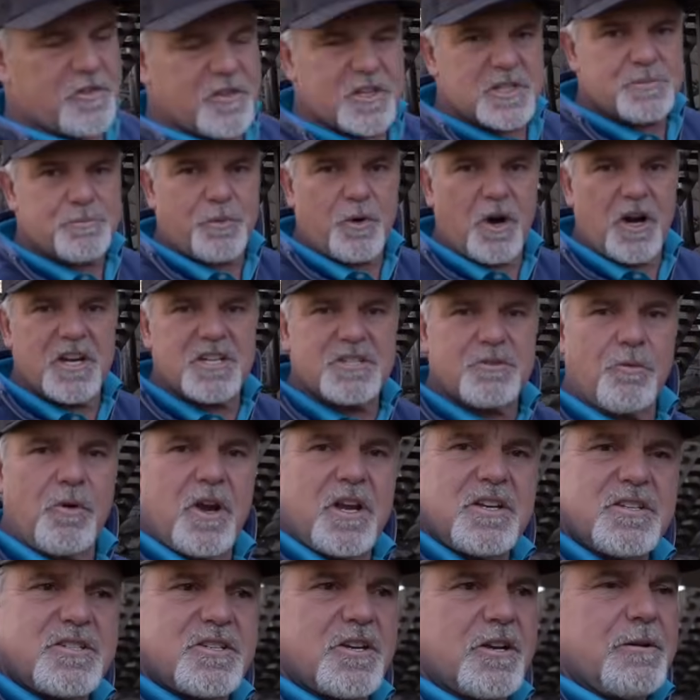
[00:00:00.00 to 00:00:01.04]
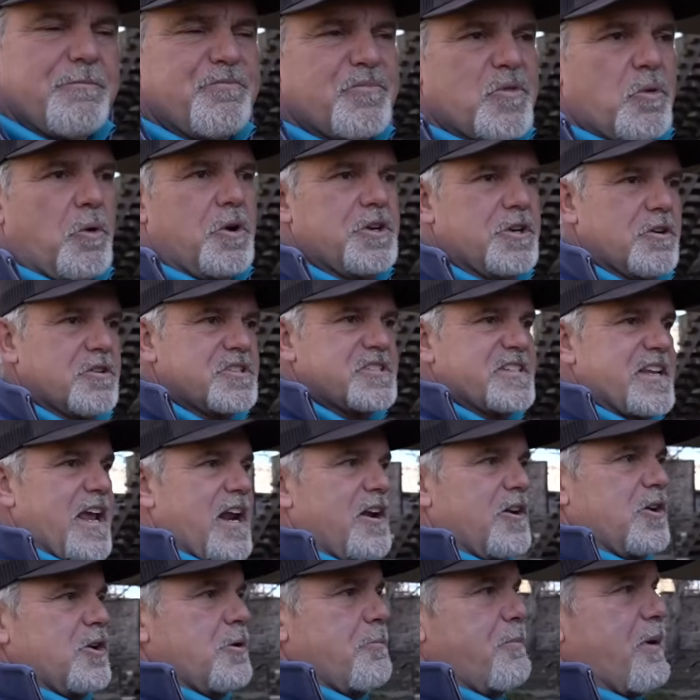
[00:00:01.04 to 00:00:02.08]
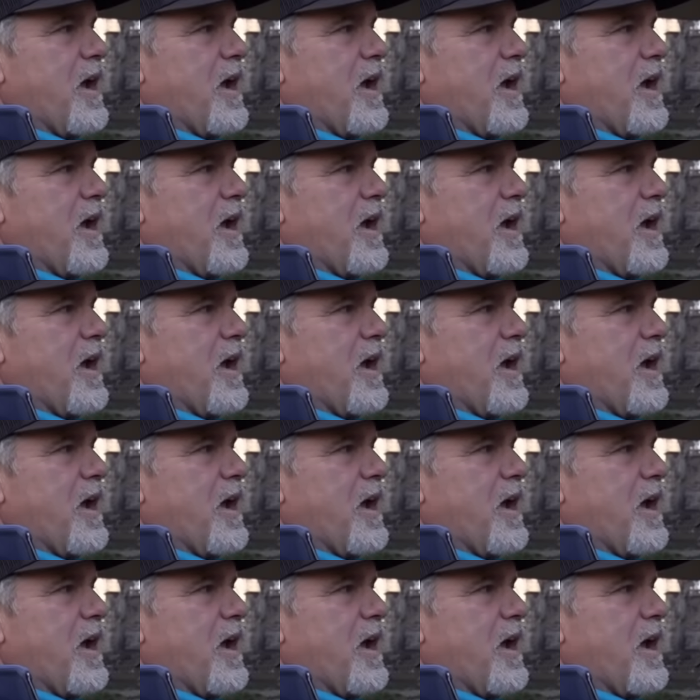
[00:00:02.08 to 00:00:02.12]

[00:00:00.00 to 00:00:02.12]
at this price range, when you're standing in your